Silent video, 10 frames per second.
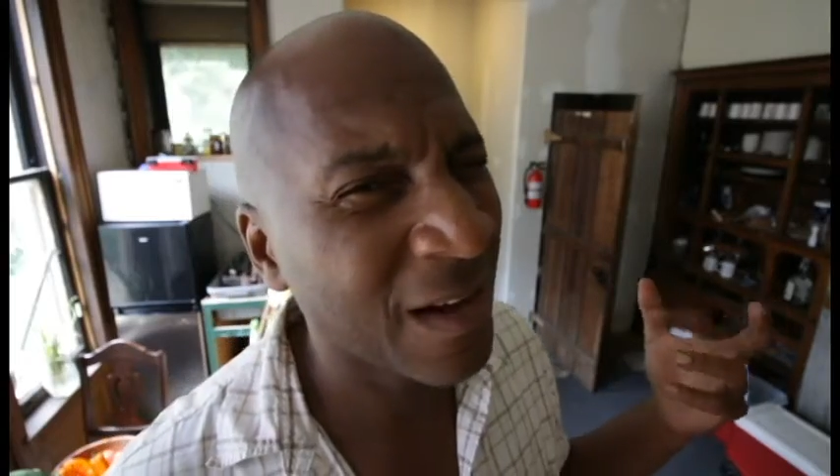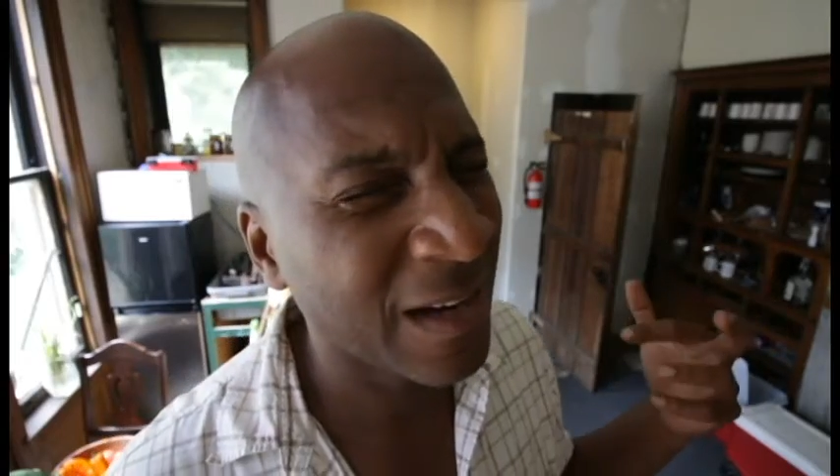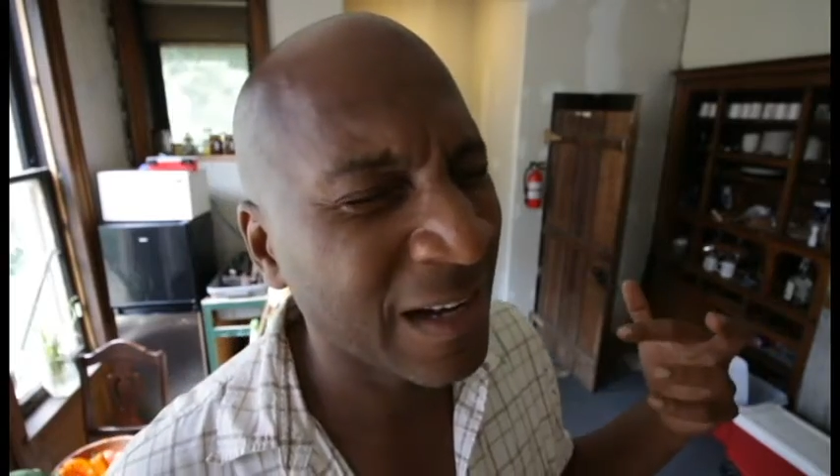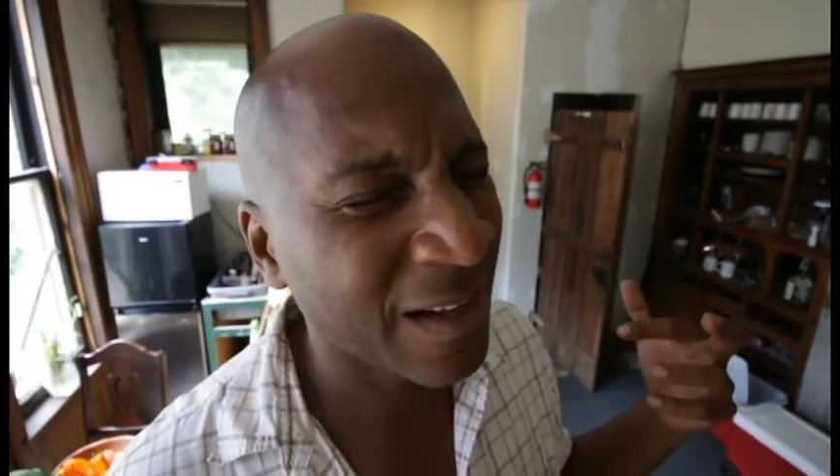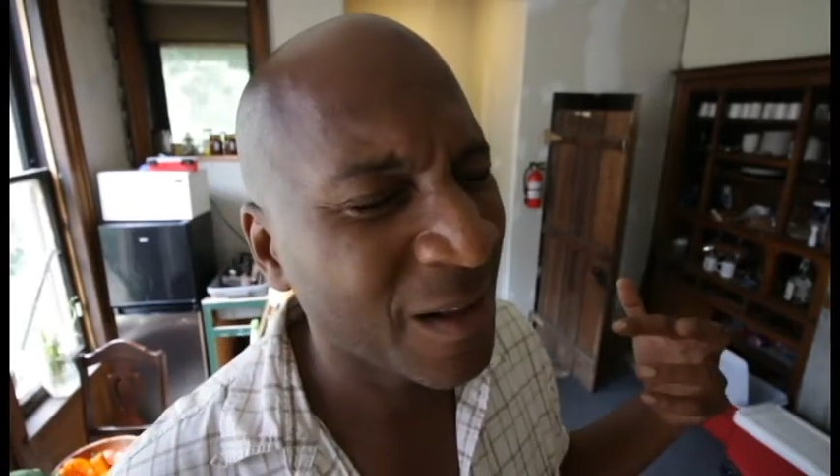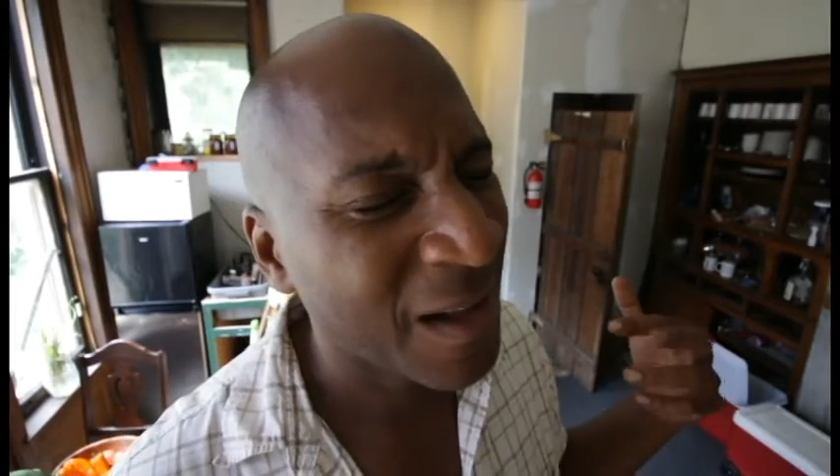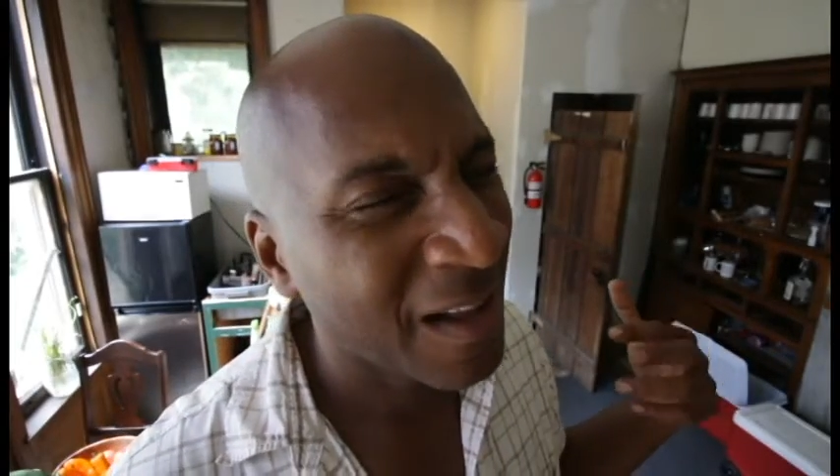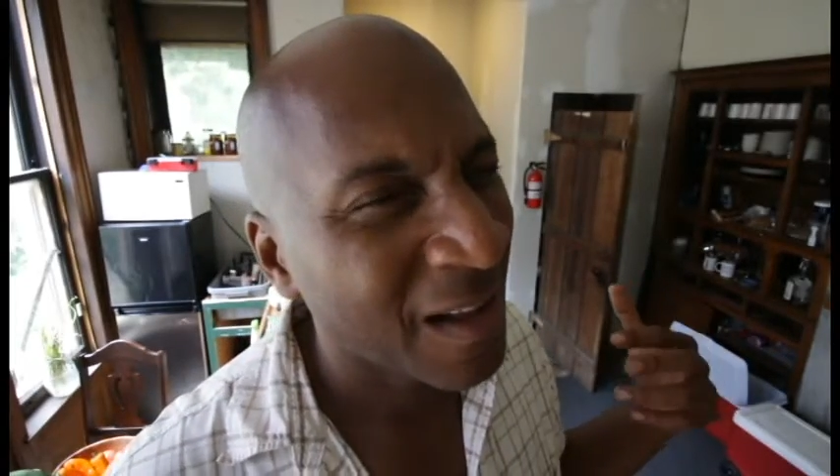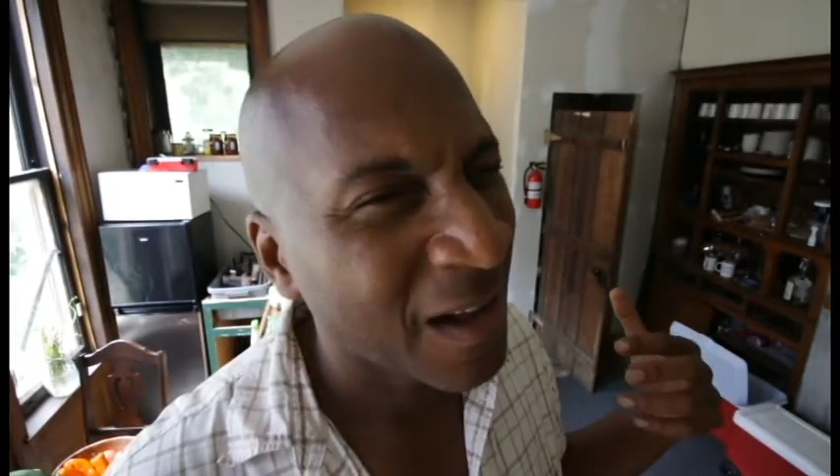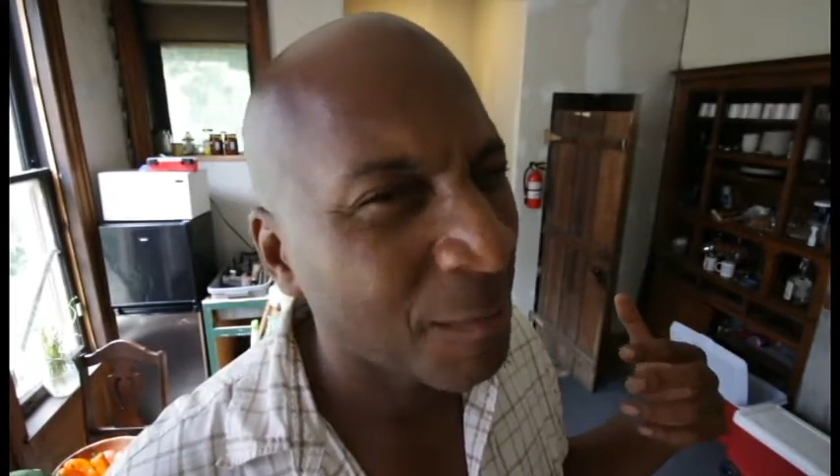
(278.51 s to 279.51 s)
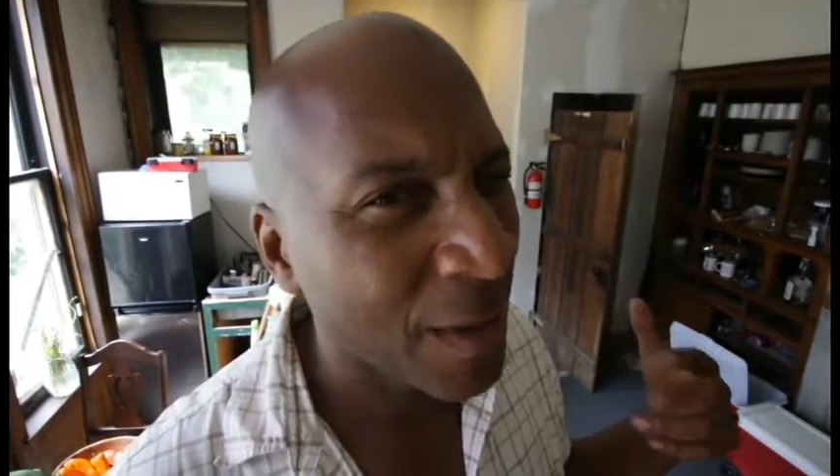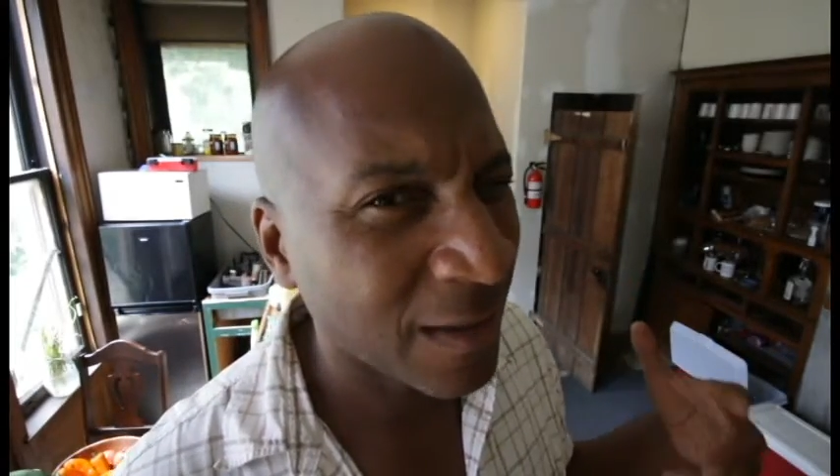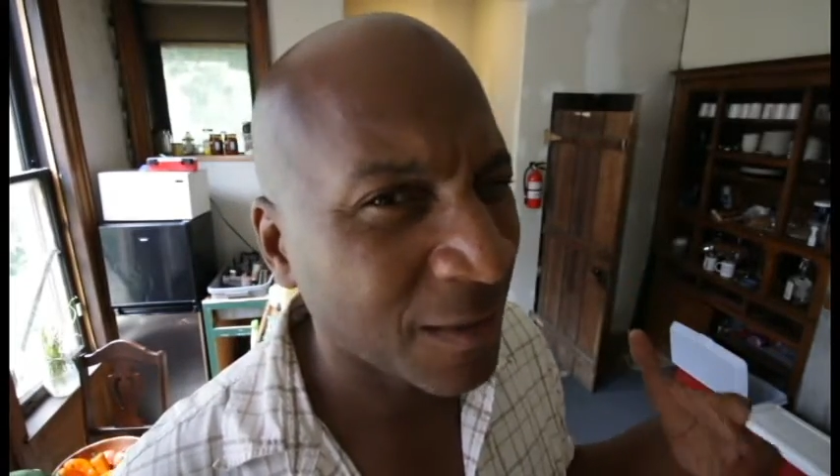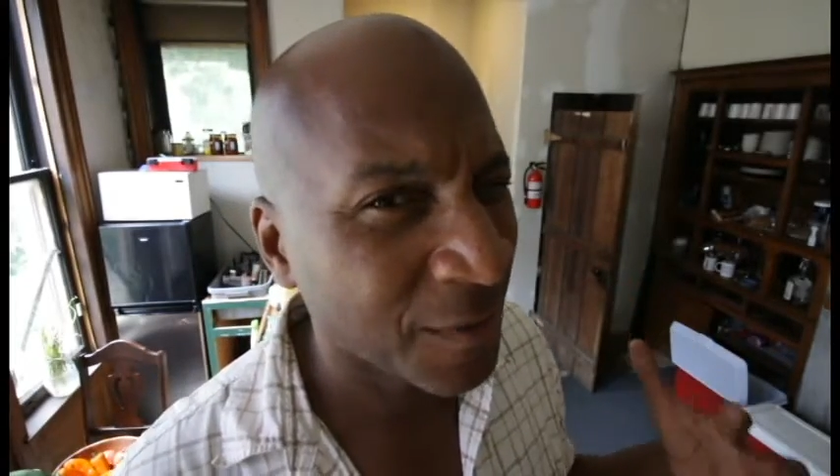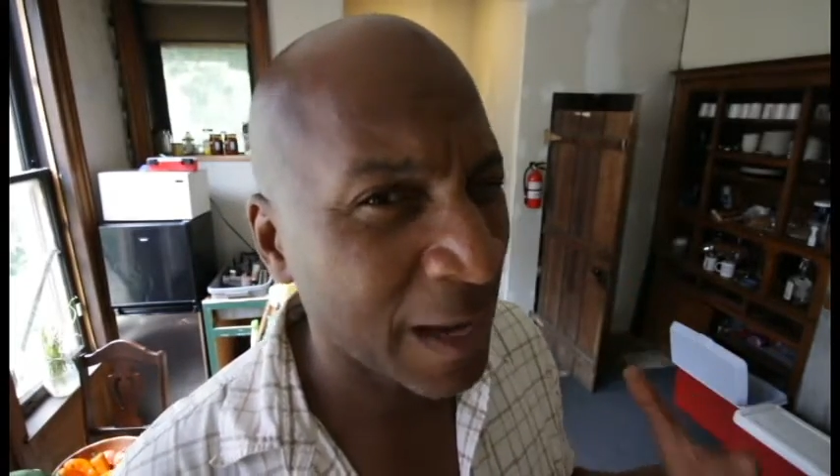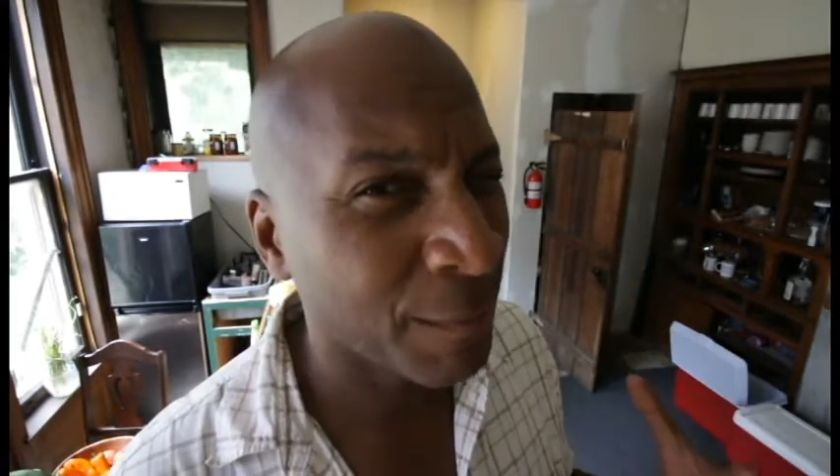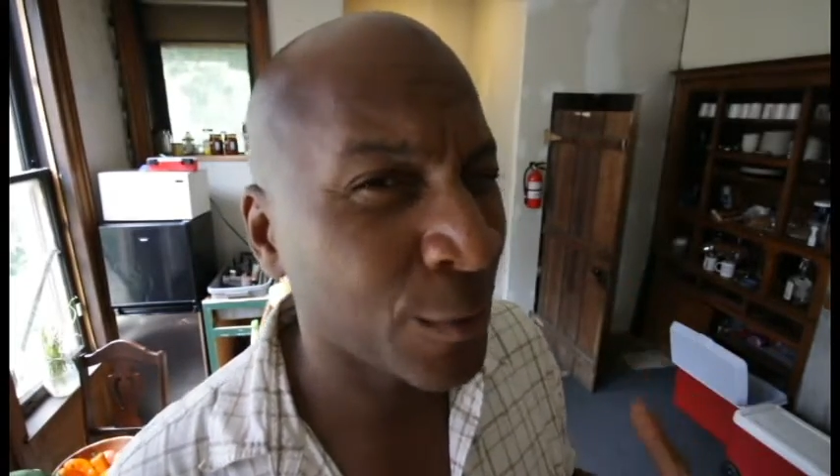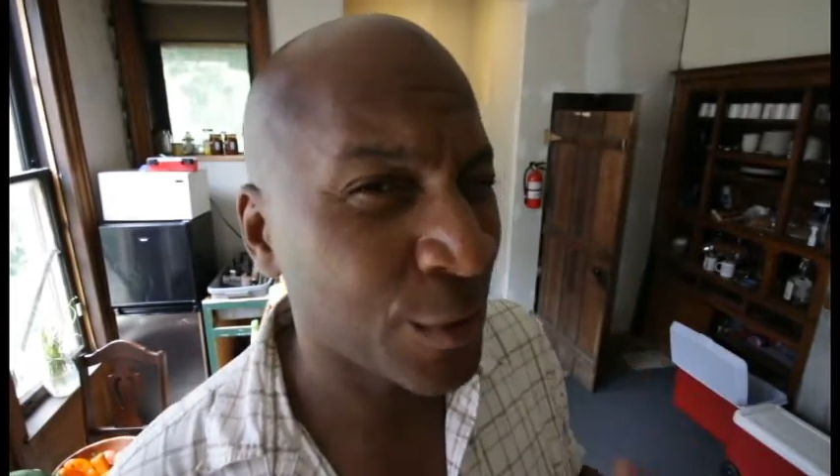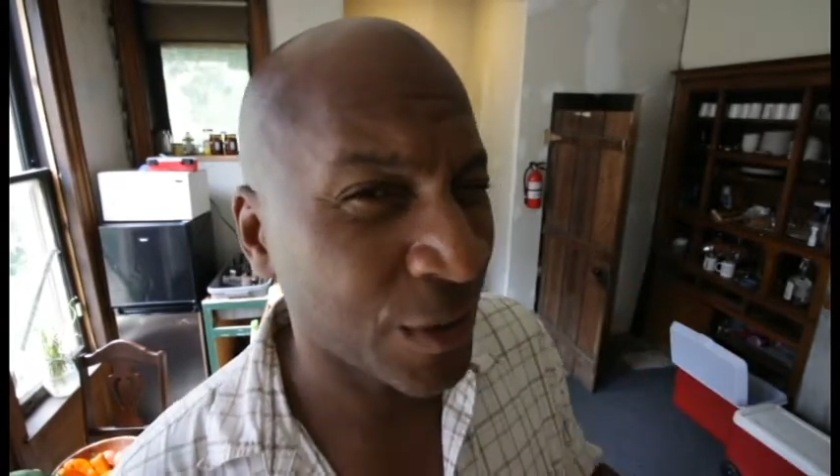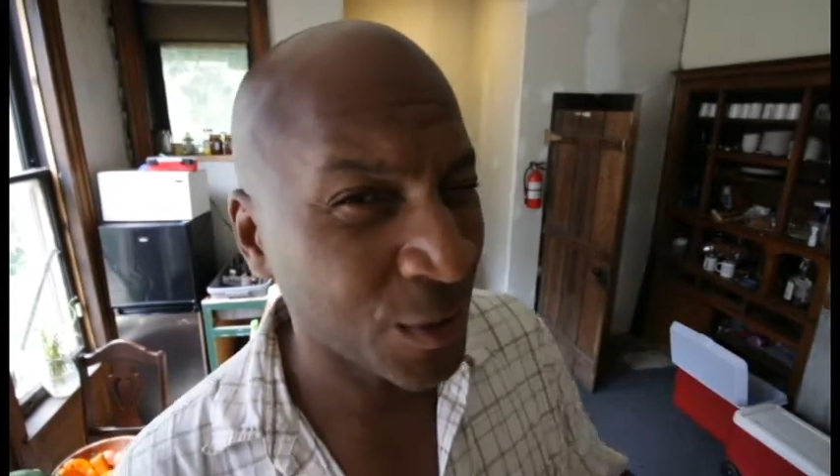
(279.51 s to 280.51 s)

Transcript: on a a bottle of kombucha.